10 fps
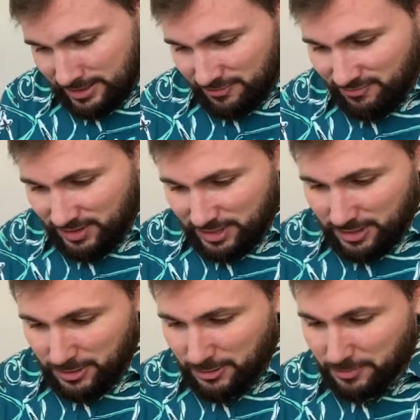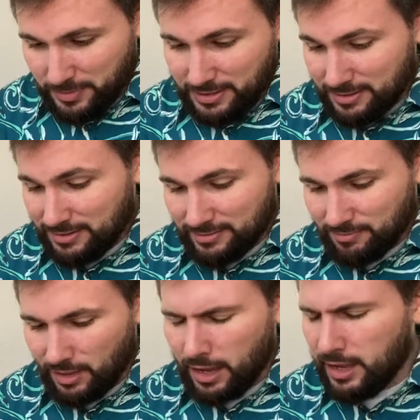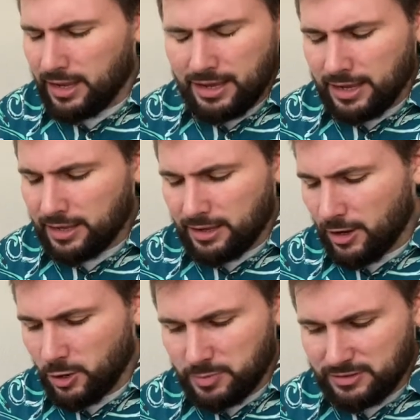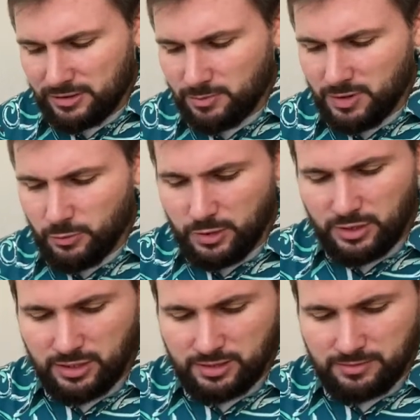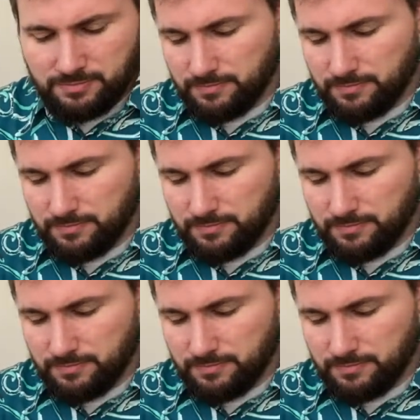video, but I, I hope it's gonna be worth it.